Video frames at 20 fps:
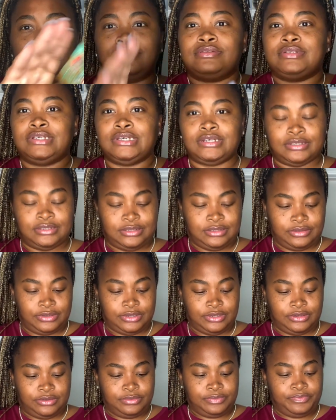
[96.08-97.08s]
That is so
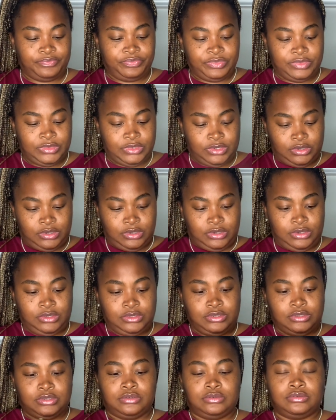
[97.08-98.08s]
cute.
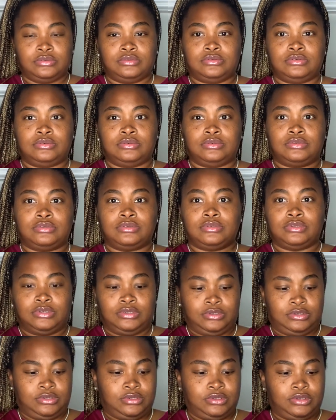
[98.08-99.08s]
So
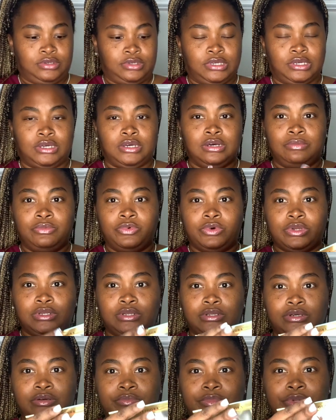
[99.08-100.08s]
it comes with a
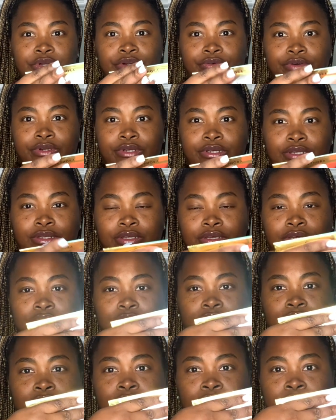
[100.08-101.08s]
little mirror in it.
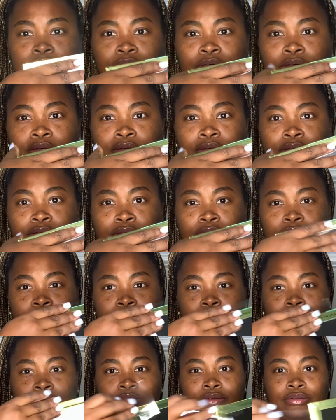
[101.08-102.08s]

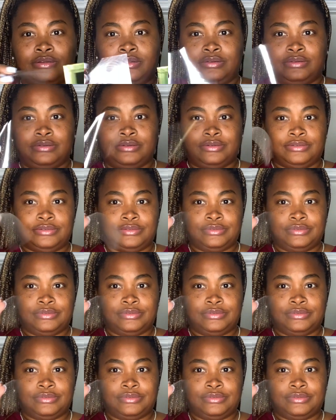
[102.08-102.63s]
Look.